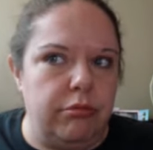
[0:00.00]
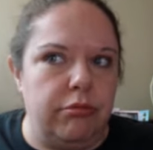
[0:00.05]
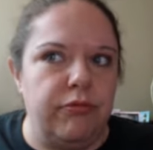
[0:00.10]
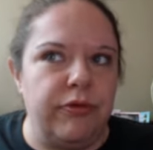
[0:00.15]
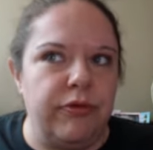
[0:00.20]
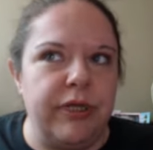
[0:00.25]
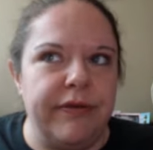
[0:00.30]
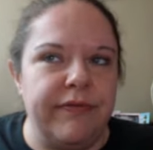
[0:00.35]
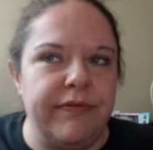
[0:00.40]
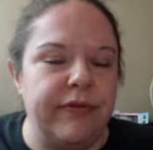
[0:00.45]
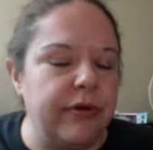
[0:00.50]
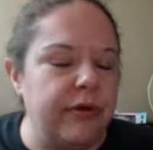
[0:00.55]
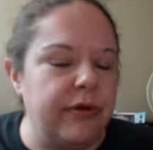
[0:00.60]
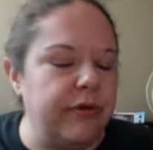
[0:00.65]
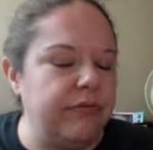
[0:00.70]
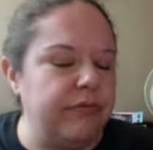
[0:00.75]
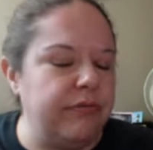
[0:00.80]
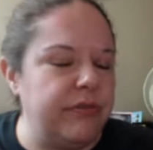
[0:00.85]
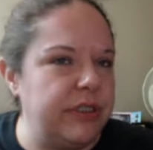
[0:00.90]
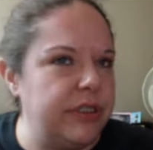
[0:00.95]
We
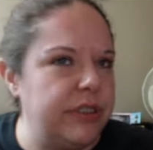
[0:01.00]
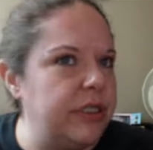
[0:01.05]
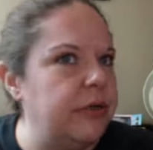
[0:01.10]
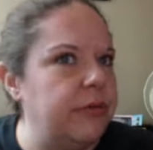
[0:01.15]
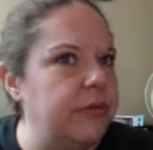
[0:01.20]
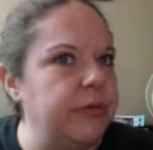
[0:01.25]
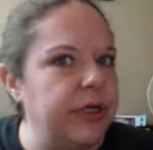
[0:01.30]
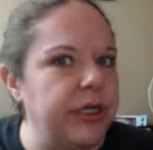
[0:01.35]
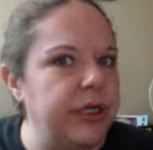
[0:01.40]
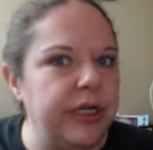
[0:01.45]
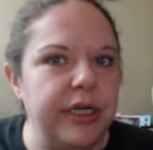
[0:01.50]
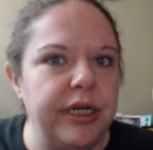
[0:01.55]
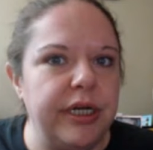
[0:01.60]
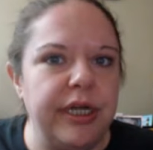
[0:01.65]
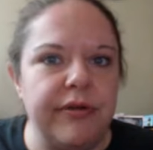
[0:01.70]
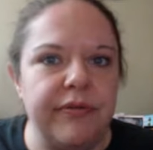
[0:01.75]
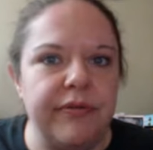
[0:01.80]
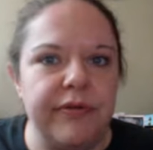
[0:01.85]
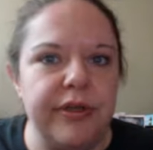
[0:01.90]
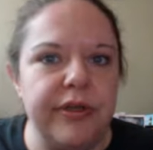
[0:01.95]
never celebrated
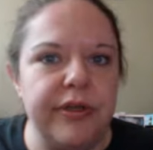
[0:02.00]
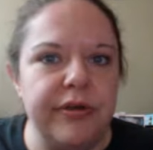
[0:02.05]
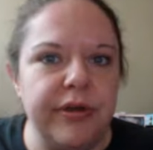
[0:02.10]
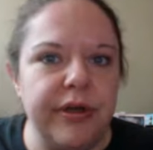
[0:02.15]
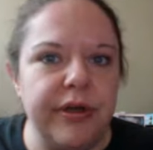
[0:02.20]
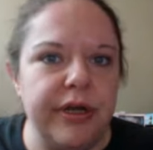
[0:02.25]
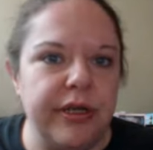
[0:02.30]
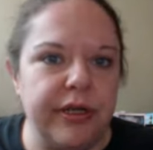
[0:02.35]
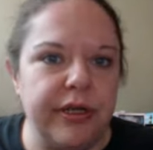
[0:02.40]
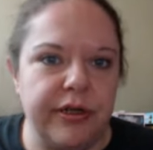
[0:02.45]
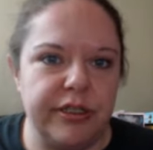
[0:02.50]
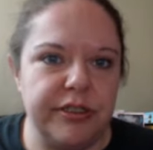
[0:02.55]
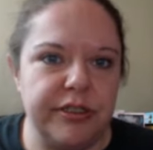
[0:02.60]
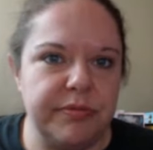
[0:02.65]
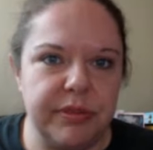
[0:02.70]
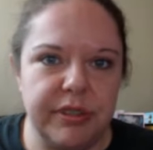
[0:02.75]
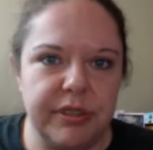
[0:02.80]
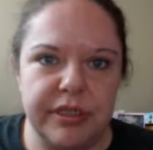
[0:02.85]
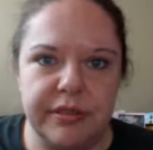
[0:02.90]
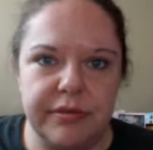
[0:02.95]
every Ukrainian
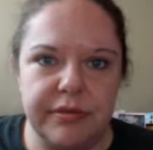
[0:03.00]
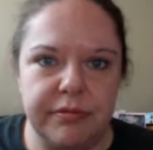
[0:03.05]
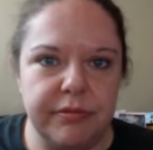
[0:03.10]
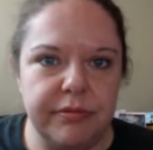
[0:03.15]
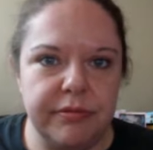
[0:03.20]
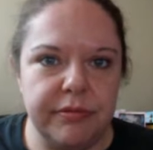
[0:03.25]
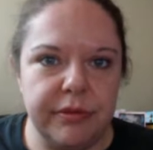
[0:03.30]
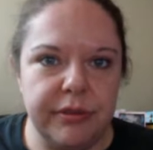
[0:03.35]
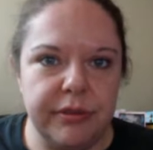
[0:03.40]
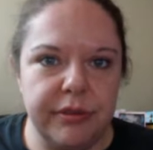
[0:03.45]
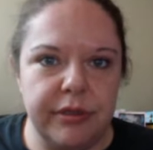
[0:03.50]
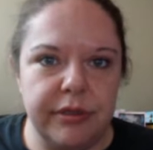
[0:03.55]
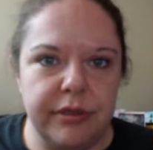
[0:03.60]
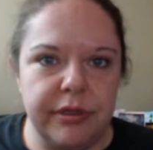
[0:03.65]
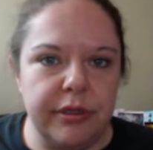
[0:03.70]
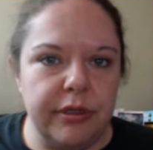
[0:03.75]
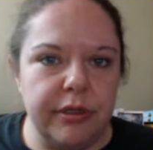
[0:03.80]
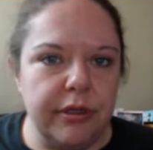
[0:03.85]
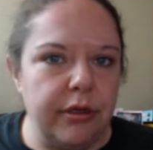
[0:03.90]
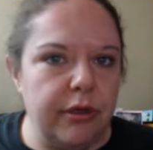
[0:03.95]
Christmas.
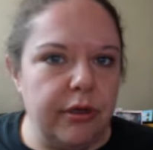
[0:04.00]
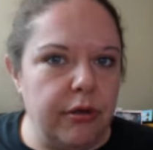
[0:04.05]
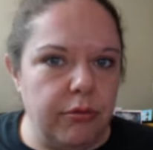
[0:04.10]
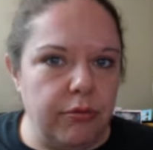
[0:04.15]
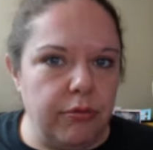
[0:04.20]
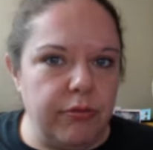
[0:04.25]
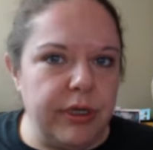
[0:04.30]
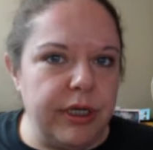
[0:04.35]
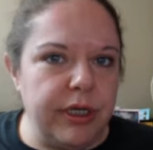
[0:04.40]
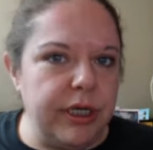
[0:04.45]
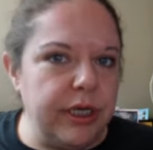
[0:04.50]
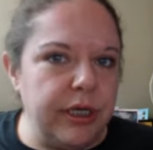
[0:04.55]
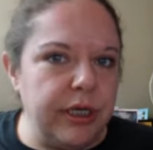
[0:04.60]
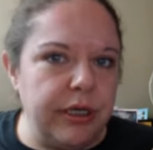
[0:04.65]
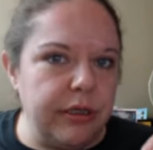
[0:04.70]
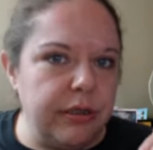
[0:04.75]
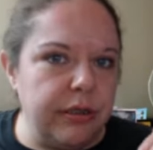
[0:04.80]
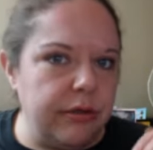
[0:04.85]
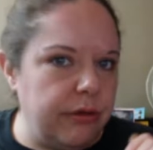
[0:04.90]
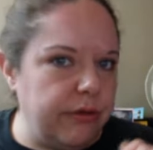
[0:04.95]

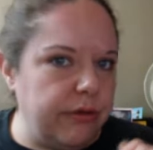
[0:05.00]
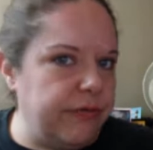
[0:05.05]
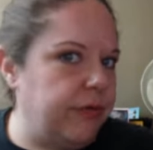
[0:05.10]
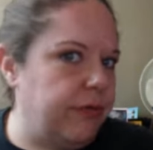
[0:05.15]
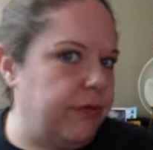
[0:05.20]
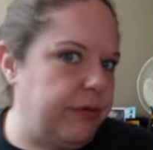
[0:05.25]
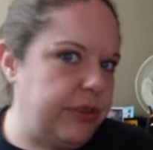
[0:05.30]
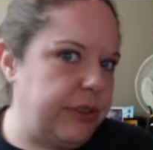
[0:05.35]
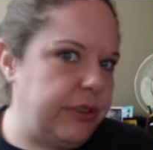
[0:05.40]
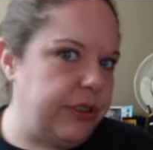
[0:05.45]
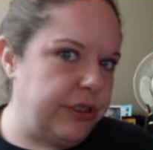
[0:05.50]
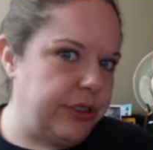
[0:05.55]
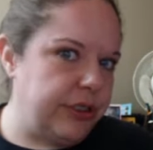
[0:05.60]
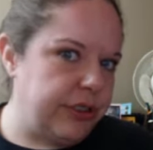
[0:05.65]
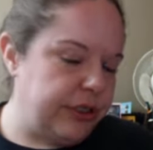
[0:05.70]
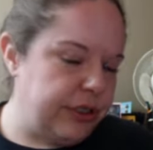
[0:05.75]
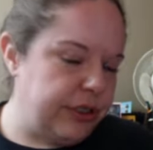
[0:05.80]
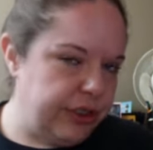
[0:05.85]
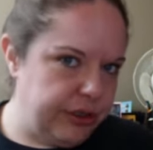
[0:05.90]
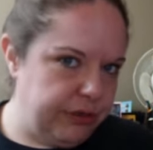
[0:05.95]
We never went to
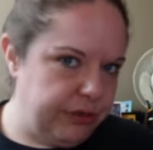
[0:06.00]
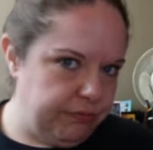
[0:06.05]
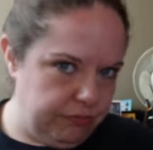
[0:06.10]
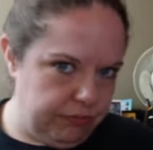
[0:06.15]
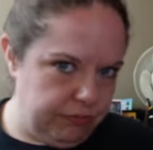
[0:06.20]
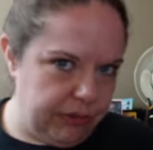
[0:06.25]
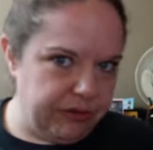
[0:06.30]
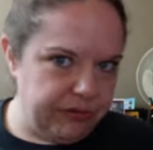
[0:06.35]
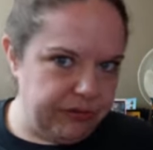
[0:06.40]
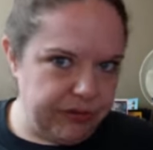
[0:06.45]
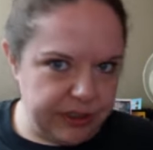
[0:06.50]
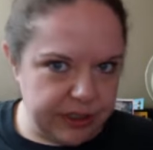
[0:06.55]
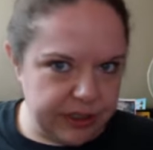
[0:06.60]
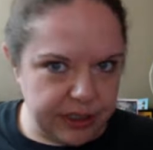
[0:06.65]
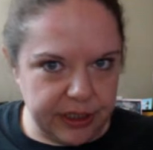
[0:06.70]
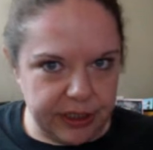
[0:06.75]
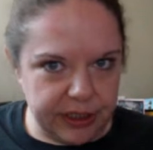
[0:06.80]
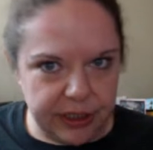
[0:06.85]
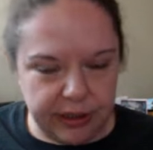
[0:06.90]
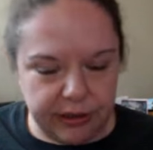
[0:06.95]
church every
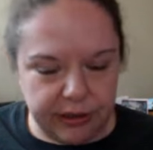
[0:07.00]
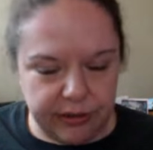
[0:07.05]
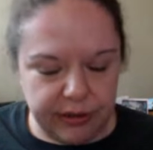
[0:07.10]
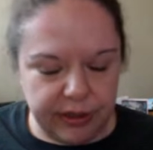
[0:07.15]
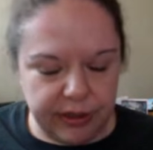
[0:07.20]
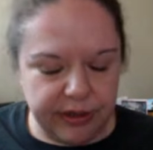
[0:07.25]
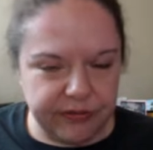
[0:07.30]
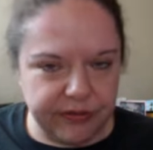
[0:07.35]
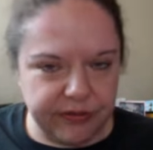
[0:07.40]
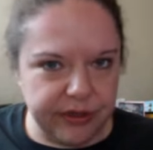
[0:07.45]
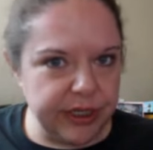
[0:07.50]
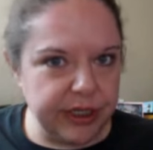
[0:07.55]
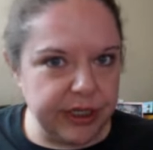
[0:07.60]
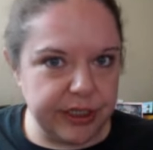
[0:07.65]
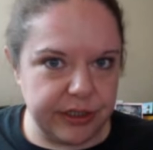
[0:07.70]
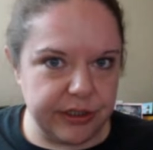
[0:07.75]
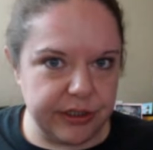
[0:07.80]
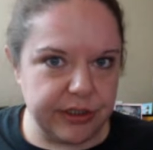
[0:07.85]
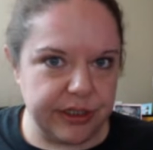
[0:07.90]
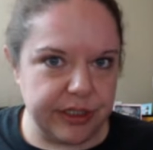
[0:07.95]
Sunday or every
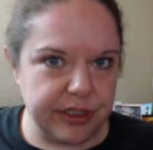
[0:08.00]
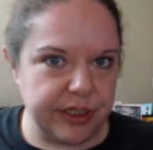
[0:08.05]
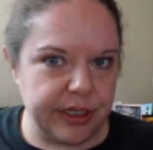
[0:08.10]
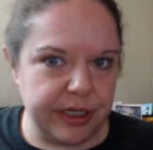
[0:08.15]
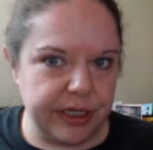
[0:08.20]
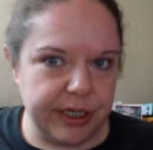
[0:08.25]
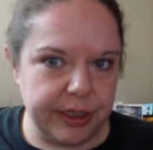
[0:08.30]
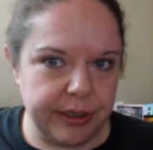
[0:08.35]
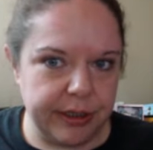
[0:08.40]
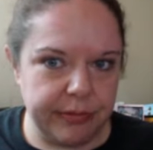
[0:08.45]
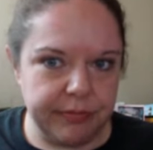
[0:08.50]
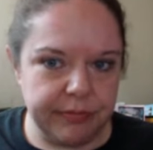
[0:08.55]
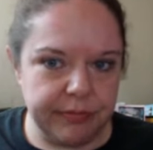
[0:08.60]
Easter Sunday,